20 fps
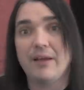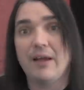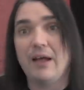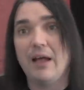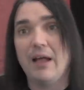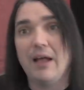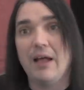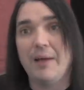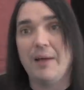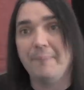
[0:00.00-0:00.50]

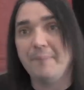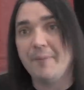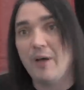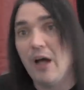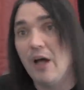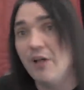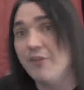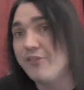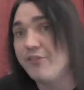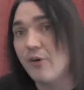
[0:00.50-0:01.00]

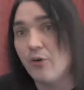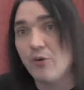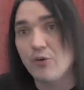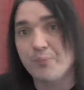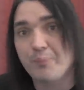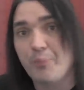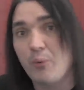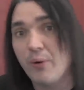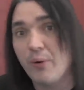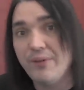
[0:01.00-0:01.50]
also
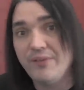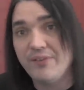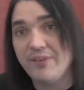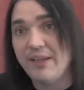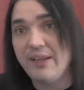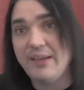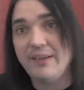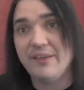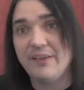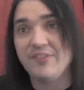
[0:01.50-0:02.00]

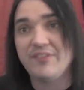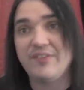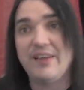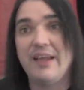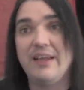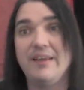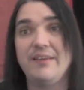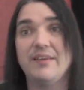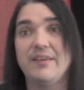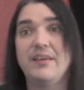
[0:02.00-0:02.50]
poisoning the
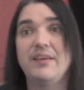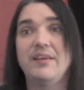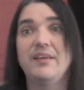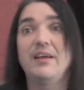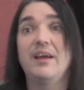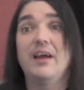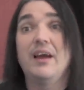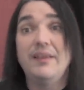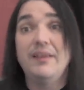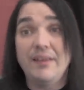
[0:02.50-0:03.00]
state.
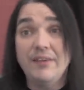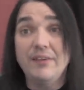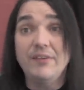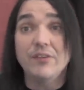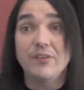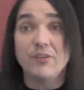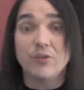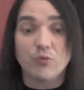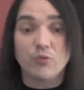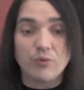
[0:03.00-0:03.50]
I mean, this
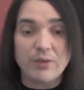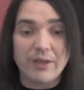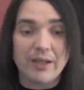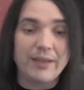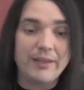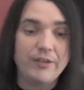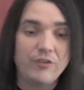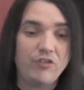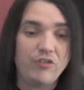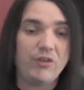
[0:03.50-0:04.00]
is a
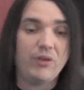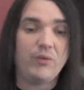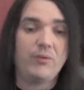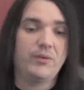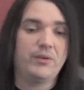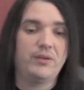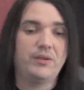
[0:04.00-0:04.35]
real issue.